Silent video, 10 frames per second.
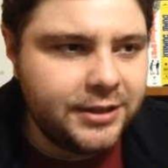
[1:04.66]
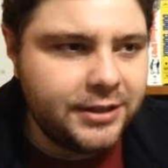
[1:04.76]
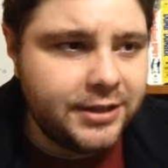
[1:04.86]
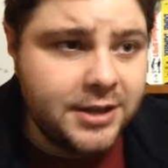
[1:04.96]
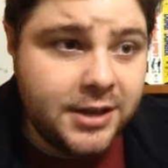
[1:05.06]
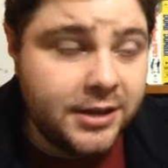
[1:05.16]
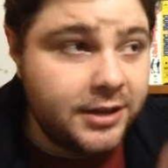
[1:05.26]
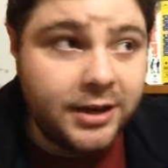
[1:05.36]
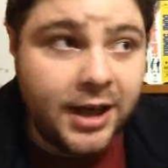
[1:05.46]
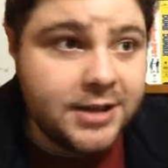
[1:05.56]

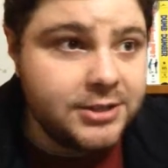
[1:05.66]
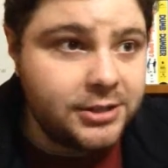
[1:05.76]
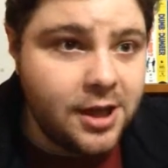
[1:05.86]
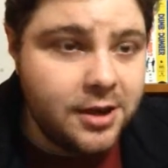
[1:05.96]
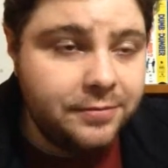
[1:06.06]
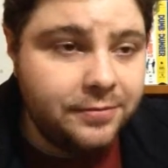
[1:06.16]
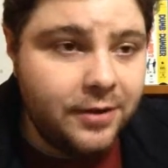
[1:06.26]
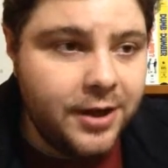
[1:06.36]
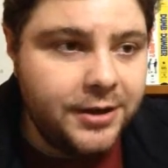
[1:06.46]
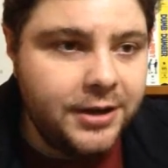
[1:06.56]
it has a lot of
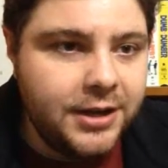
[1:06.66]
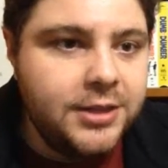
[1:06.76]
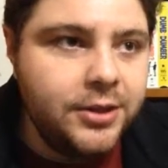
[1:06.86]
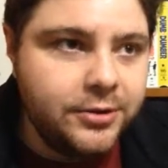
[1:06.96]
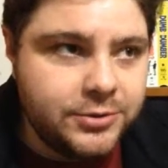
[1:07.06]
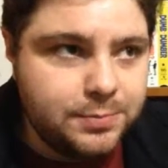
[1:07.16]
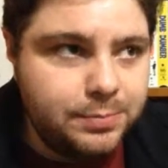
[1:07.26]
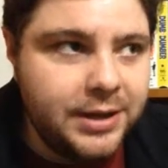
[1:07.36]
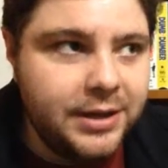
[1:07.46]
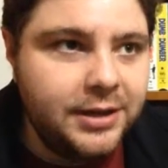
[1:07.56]
fun in those
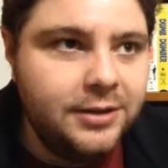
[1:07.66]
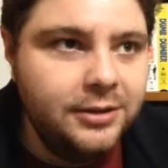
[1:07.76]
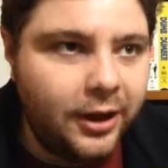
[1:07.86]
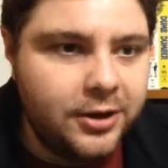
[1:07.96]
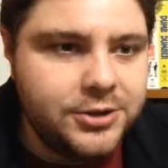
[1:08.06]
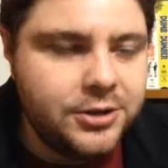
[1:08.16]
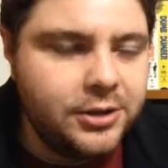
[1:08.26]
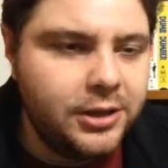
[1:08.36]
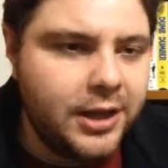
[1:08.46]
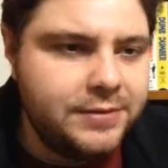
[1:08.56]
big,
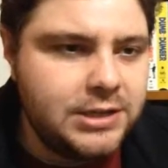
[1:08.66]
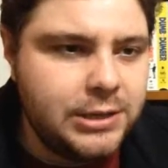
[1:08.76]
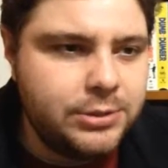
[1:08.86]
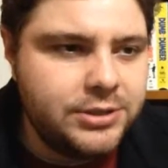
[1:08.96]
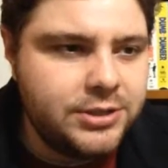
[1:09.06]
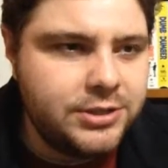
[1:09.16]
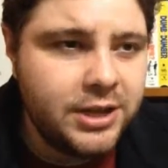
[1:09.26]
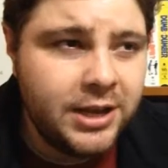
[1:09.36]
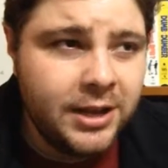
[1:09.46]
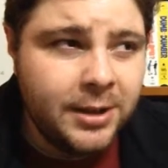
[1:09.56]
larger-than-life sequences,
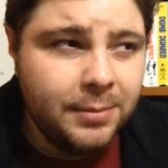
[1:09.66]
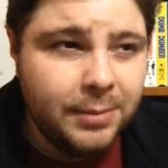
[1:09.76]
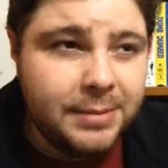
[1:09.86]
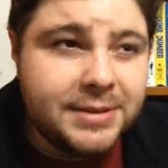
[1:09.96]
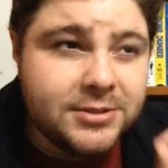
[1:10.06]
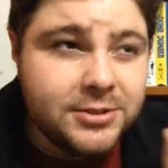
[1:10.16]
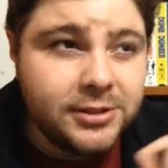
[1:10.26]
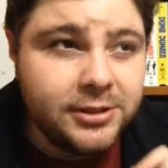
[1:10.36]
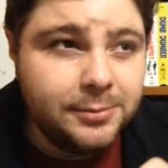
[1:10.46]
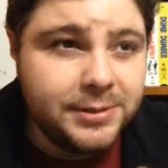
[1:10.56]
but maybe there's a
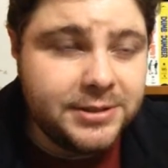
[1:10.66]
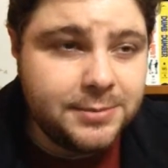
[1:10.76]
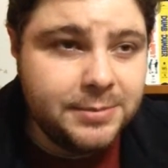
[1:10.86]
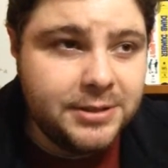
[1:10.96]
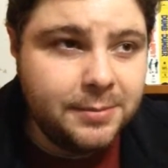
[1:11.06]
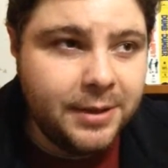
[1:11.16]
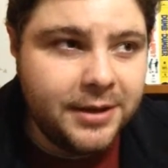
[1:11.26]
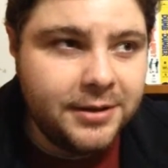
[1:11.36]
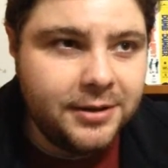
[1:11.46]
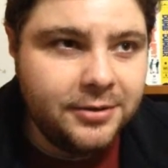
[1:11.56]
little bit to be
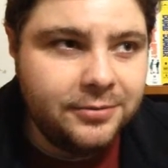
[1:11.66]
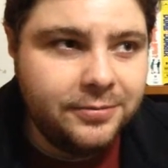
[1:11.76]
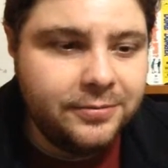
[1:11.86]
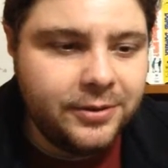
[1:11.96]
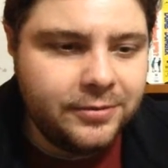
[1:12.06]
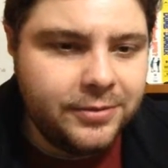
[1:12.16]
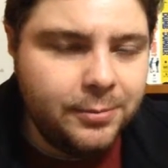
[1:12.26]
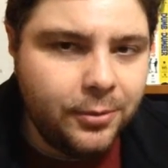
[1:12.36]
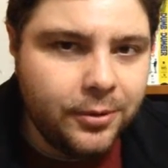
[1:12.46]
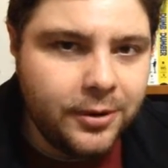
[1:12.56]
demanded of the
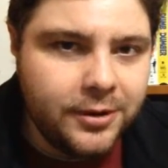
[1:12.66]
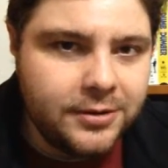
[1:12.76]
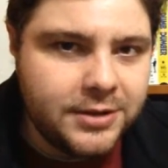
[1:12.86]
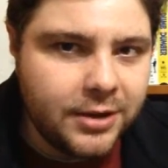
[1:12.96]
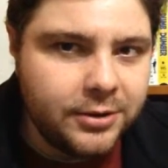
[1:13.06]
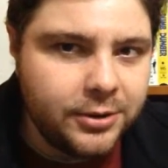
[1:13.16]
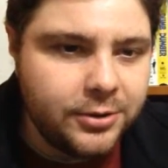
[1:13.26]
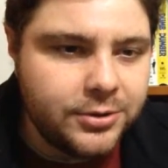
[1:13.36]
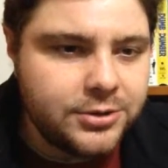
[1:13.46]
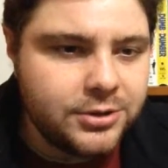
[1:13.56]
more
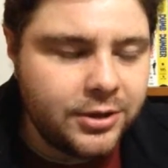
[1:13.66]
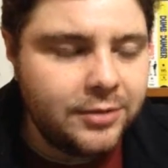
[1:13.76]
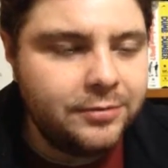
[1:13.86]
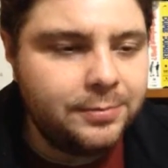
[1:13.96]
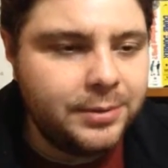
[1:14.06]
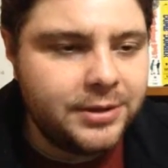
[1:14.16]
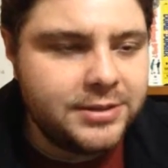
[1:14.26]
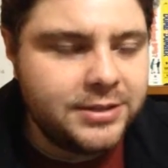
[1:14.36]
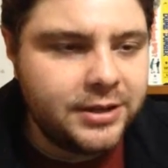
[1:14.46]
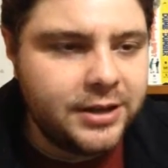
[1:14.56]
down-to-earth stuff.
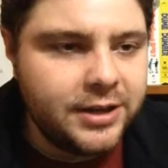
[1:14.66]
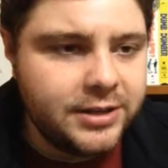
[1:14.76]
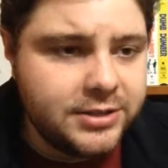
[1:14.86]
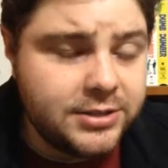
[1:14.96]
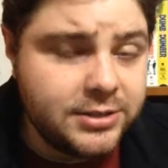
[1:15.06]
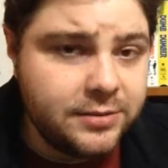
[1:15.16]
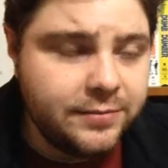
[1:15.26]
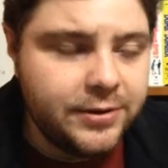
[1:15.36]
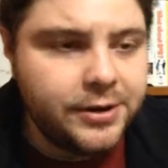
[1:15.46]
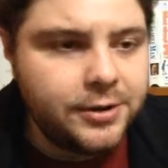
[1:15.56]
But it's still
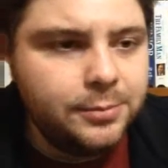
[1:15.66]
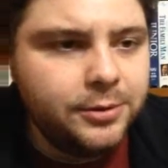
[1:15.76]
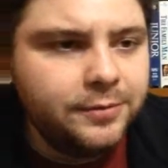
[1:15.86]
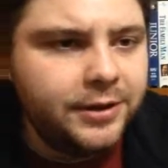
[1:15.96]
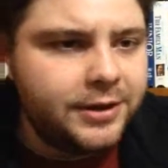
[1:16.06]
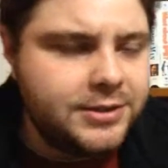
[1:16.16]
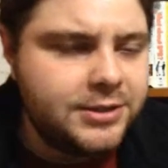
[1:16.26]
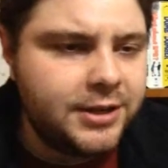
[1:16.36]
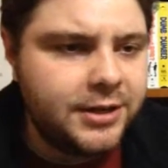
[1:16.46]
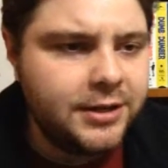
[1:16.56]
a very good movie, I'd
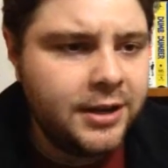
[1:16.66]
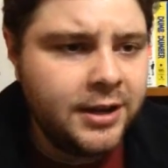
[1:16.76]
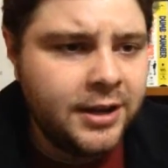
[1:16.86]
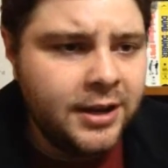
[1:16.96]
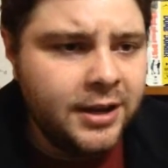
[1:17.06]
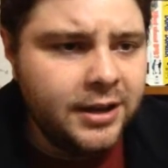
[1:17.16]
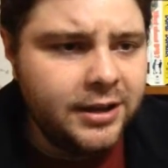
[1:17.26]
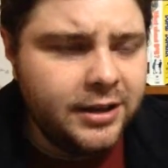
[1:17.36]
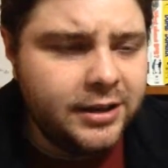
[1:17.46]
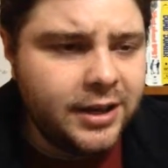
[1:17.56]
say,
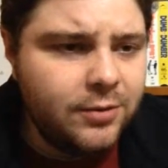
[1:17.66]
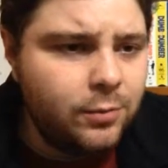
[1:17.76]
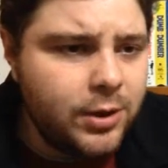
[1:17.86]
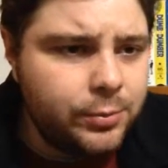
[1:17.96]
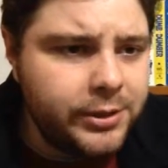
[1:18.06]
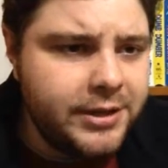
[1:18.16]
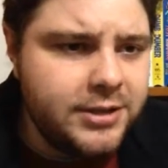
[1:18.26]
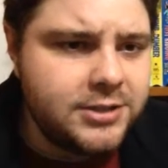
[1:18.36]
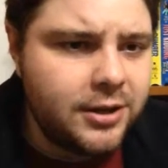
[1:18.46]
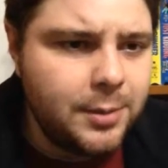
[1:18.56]
and kind of what it
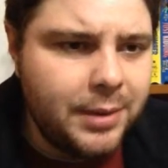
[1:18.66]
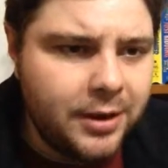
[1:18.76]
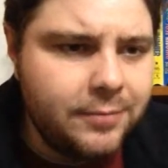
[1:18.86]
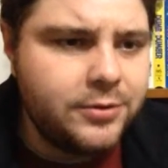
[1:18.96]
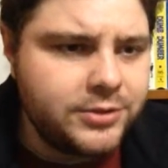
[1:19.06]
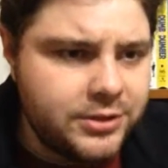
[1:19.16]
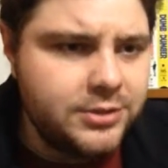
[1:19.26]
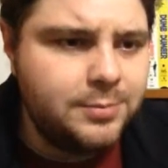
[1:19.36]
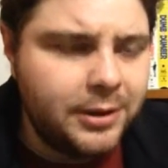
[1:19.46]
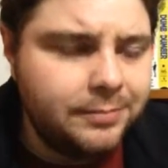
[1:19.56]
really is all about. Of course, it
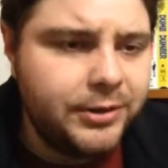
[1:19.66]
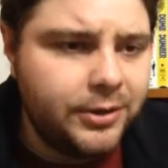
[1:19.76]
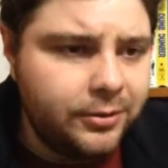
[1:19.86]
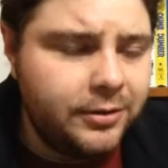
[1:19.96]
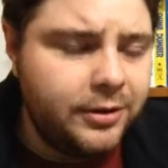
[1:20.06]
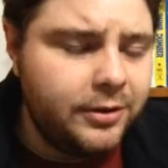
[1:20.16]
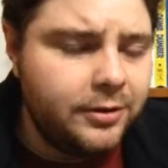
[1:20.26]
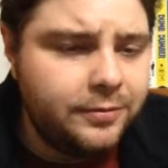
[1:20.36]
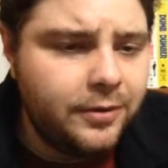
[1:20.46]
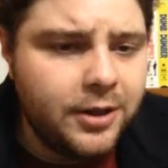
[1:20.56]
is about
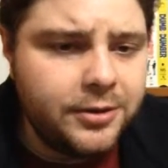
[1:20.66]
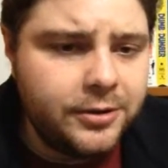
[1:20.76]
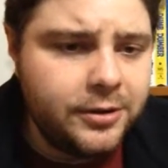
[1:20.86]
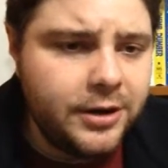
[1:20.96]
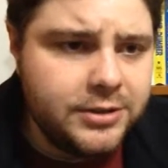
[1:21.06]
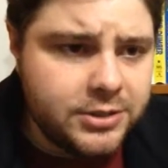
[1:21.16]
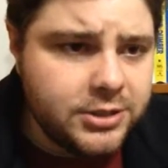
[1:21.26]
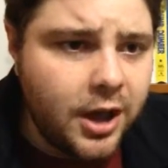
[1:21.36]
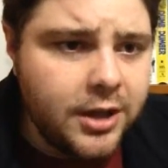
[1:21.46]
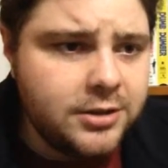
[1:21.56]
a father and
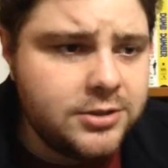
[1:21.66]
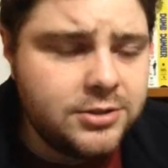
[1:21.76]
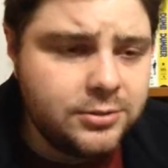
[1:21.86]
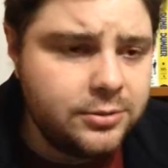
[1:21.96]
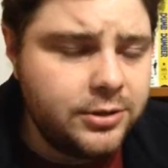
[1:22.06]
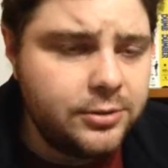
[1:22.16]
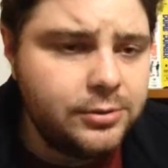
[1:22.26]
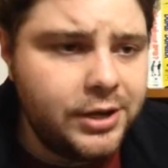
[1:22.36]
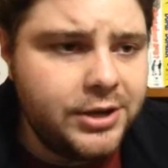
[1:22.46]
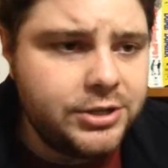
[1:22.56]
son, so their
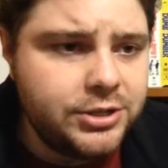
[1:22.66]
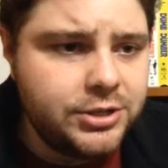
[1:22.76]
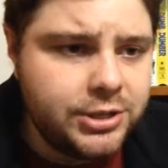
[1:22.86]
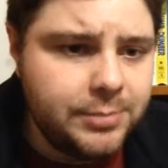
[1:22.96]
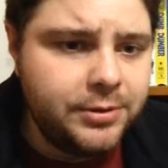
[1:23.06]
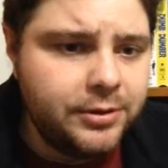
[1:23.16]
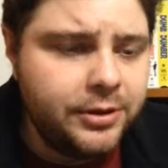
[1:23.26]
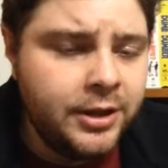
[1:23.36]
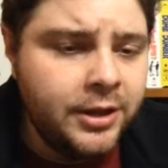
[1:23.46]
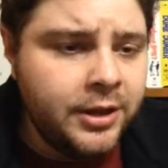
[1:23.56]
relationship. The
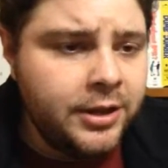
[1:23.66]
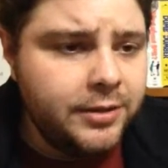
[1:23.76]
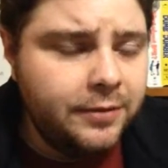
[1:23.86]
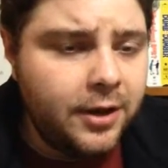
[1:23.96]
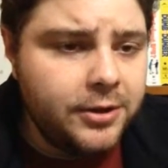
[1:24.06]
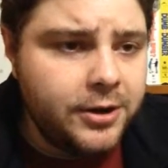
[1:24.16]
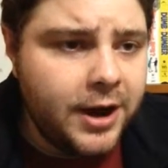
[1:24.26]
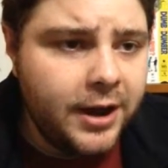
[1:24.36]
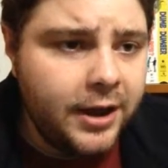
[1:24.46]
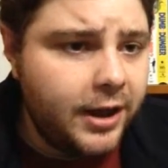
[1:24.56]
father,
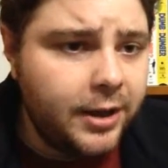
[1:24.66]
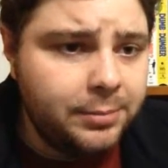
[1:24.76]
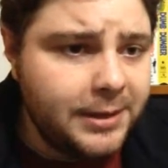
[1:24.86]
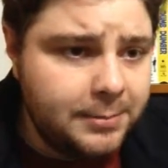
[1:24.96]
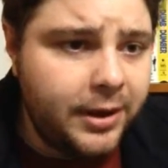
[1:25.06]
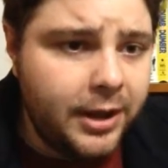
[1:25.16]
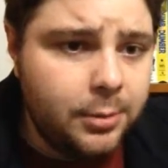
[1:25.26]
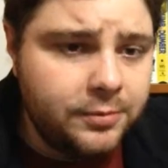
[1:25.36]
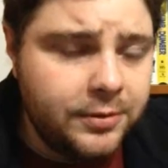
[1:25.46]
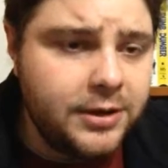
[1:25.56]
played by
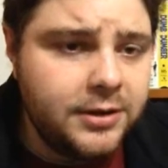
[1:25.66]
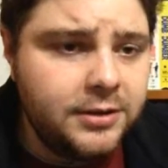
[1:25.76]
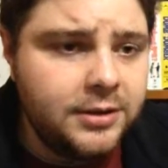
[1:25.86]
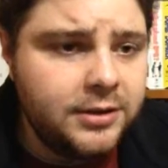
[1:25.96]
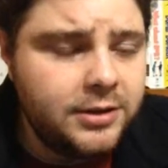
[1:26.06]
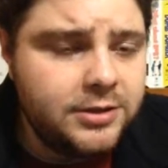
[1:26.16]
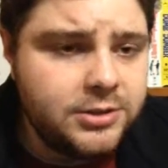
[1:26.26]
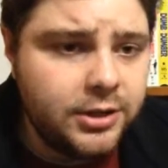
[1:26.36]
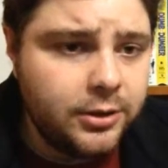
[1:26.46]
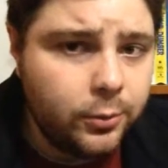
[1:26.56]
Albert Finney in
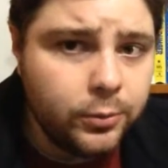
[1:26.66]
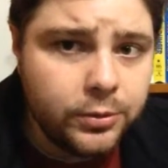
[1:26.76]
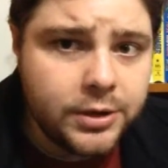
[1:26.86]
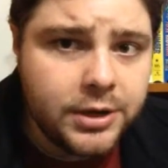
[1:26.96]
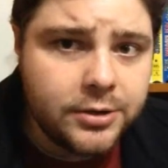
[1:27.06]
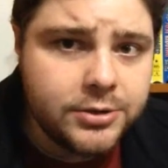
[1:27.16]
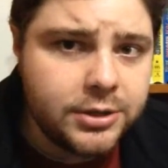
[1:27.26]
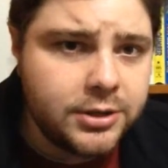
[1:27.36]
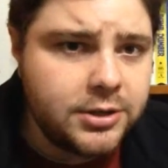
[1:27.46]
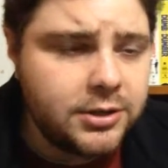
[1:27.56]
his older years,
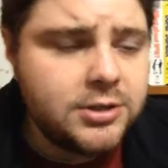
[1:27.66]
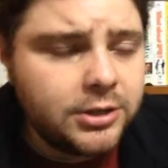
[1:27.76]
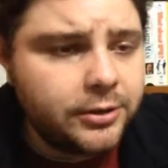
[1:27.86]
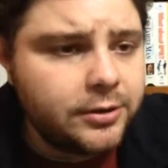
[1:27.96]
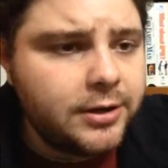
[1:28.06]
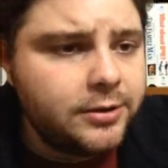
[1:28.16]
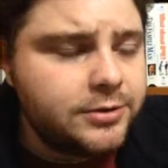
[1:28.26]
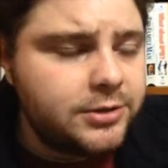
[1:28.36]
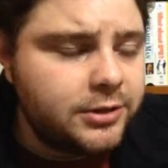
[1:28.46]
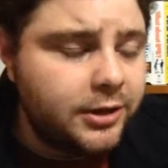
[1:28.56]
and in his younger
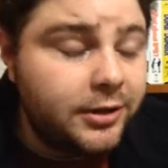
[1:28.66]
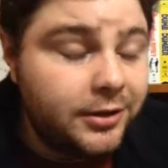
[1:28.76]
years,